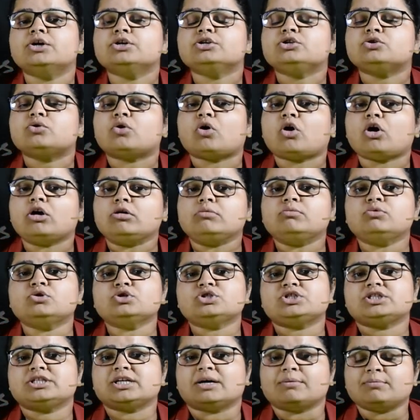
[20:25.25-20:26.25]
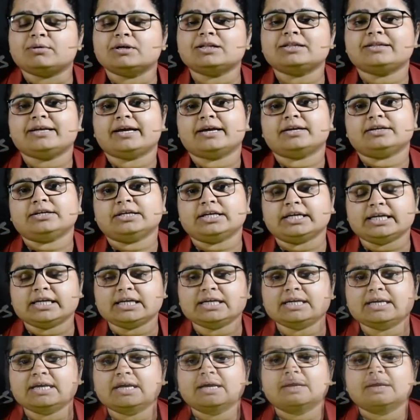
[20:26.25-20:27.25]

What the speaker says: to almost double their yield.